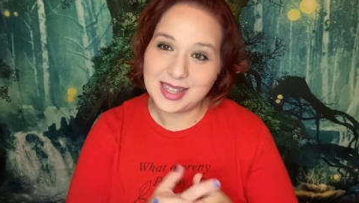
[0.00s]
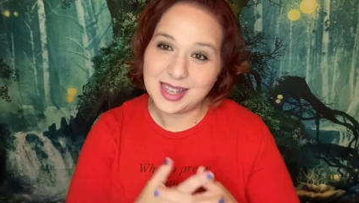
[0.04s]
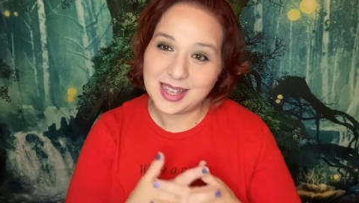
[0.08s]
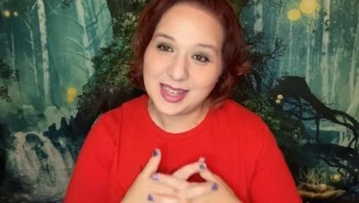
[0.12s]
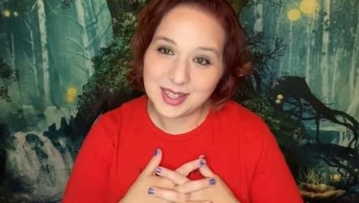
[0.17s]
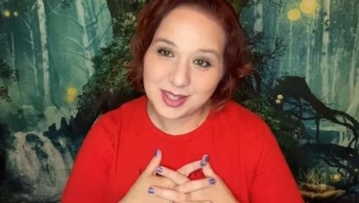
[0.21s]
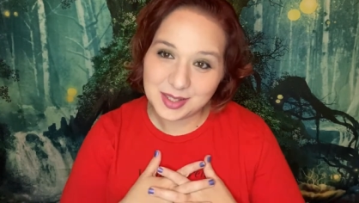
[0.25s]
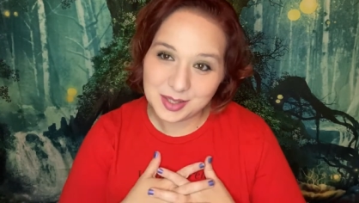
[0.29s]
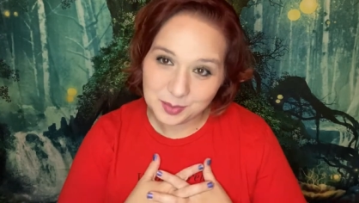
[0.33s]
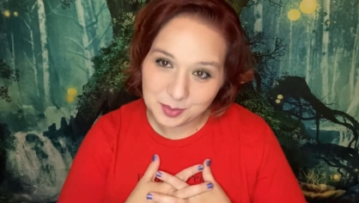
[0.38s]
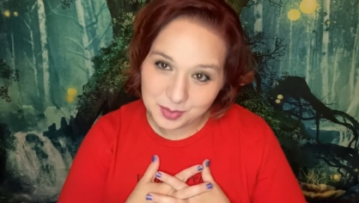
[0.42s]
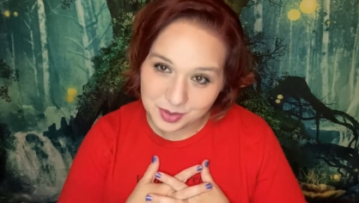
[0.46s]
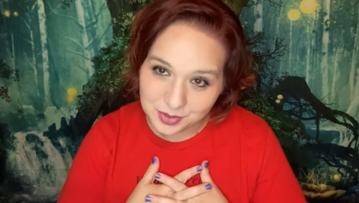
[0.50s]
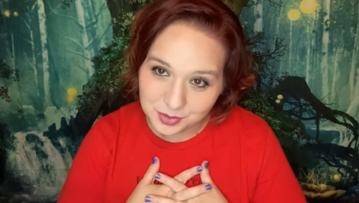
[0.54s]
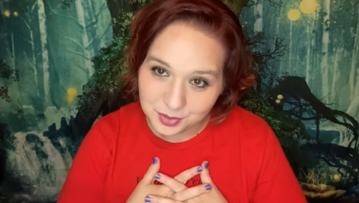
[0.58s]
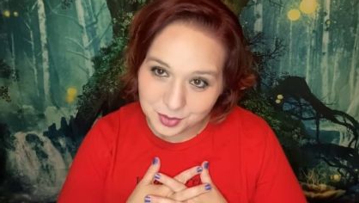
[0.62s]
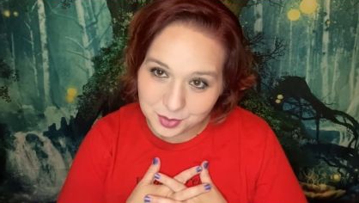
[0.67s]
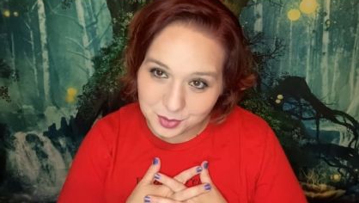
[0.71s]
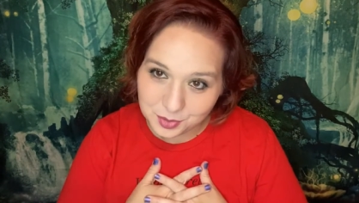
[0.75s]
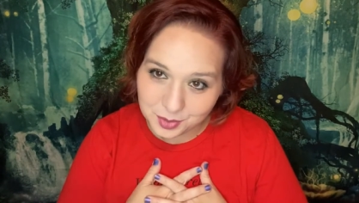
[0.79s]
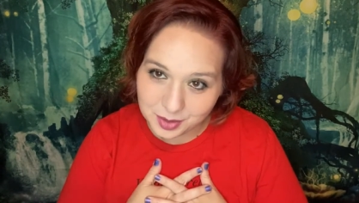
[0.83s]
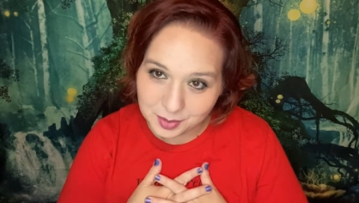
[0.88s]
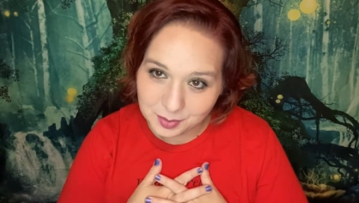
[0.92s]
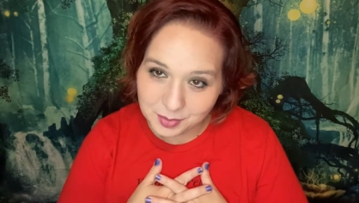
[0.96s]
Thank you so much for
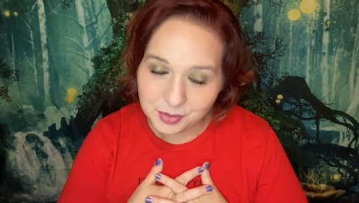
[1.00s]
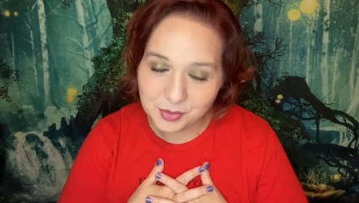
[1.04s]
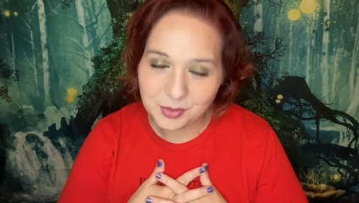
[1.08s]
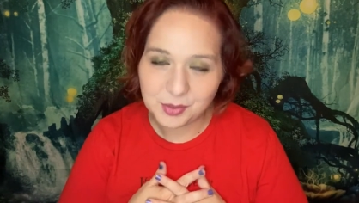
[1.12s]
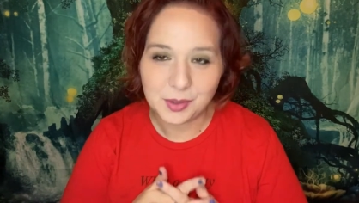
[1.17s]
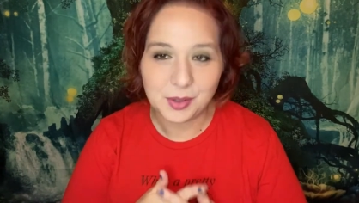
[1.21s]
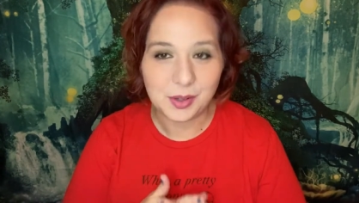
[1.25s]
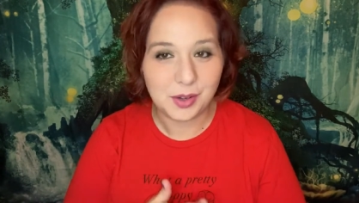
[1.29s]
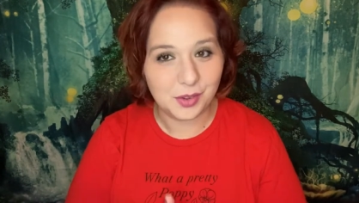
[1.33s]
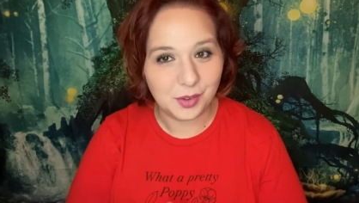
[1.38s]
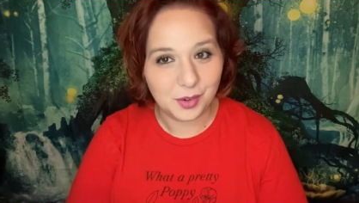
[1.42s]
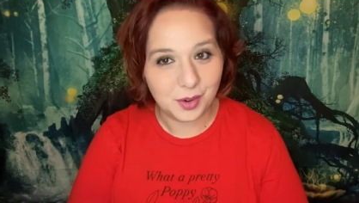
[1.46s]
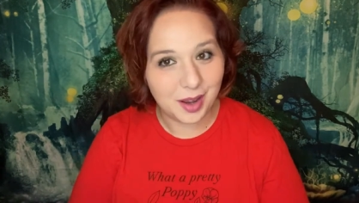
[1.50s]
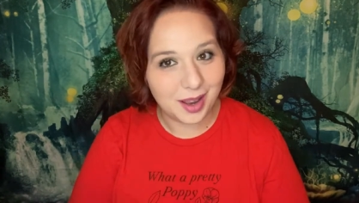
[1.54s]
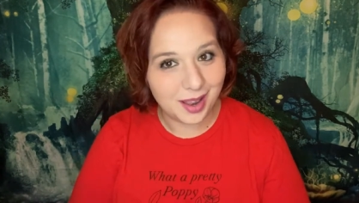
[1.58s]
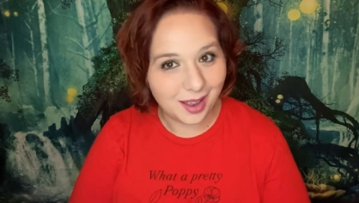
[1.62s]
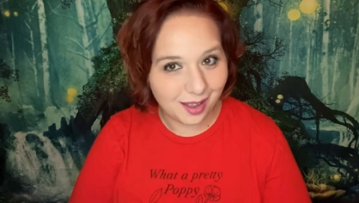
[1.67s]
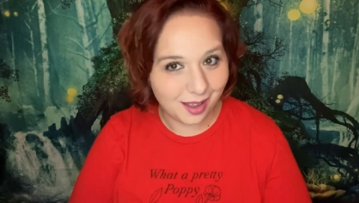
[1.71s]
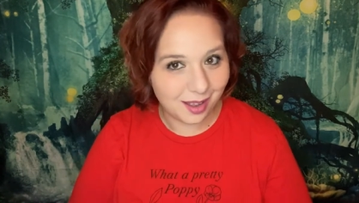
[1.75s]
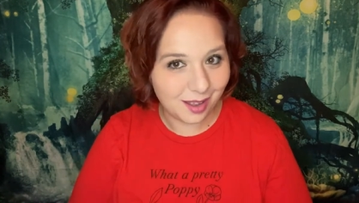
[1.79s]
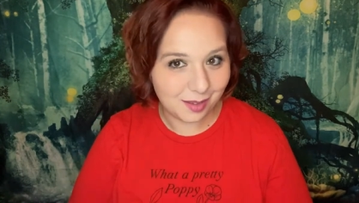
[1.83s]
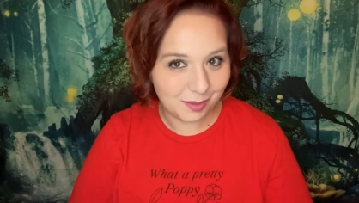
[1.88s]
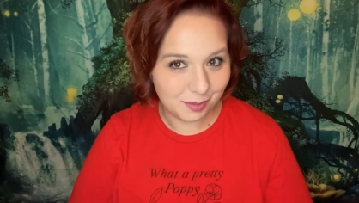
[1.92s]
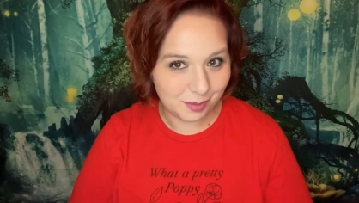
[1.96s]
joining me for another
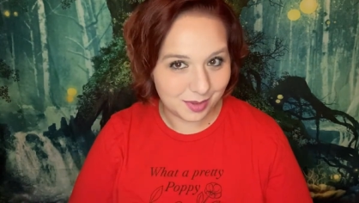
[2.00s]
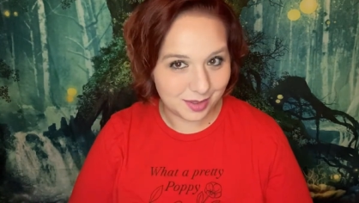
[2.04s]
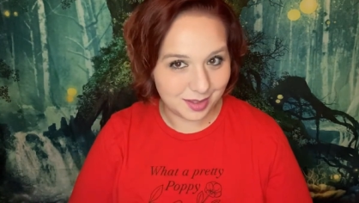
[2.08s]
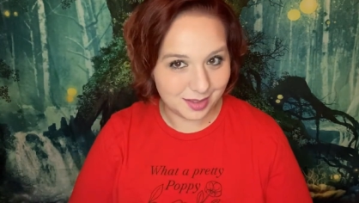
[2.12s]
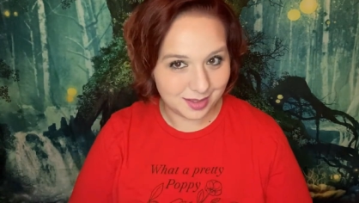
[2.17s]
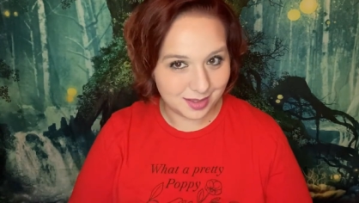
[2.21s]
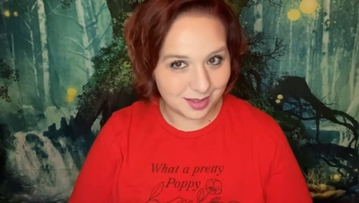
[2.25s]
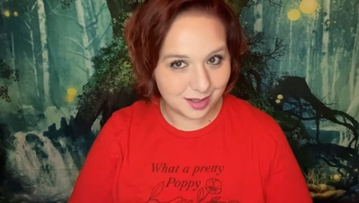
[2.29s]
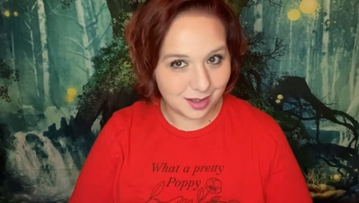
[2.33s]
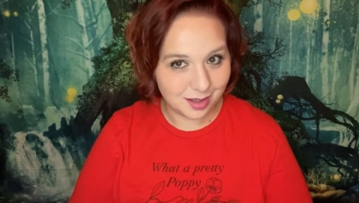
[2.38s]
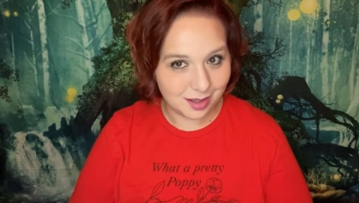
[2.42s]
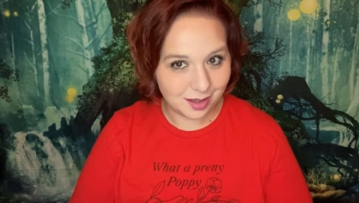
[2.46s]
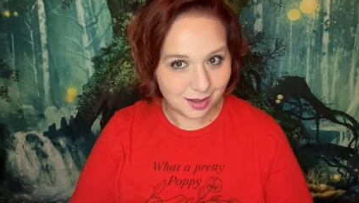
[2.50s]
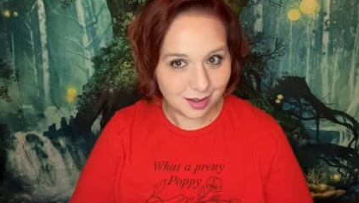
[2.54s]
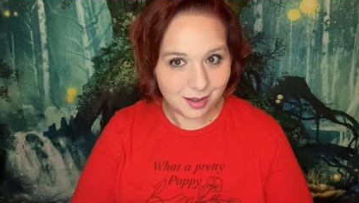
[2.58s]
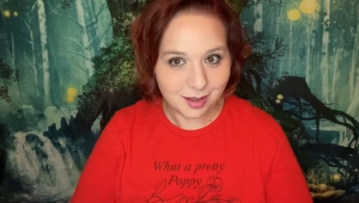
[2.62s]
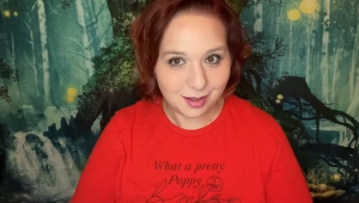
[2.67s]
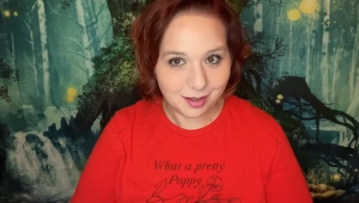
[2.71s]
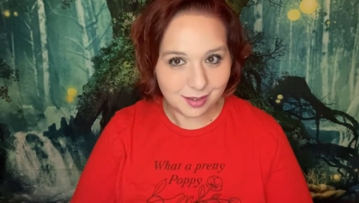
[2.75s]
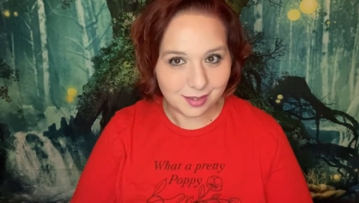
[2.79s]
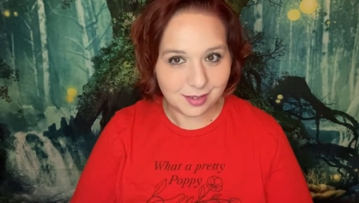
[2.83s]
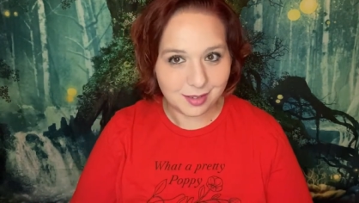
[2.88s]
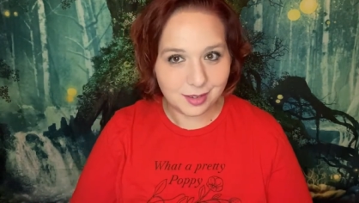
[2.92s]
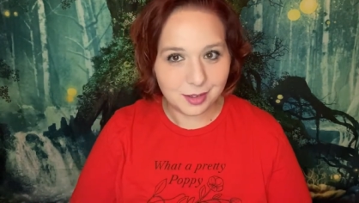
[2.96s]

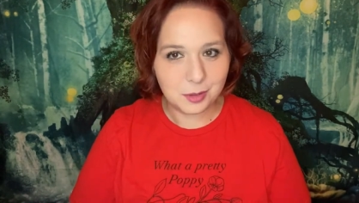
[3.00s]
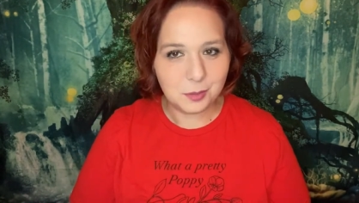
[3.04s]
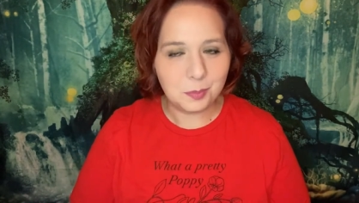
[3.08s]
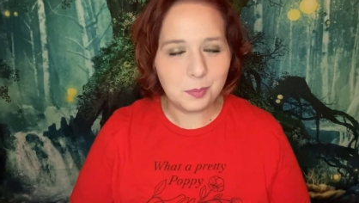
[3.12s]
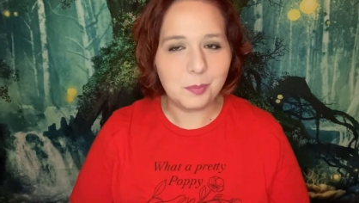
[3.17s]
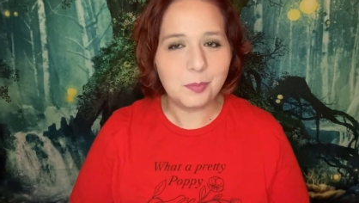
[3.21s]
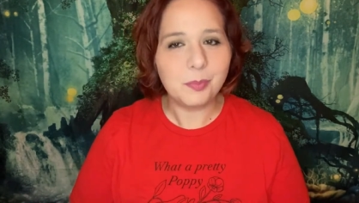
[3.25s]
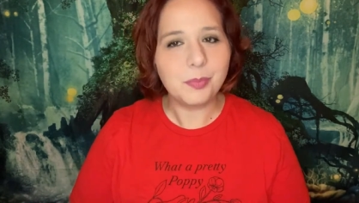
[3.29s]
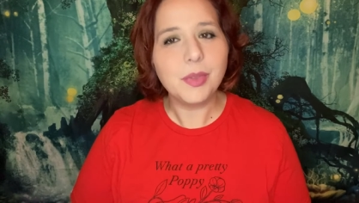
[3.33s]
episode.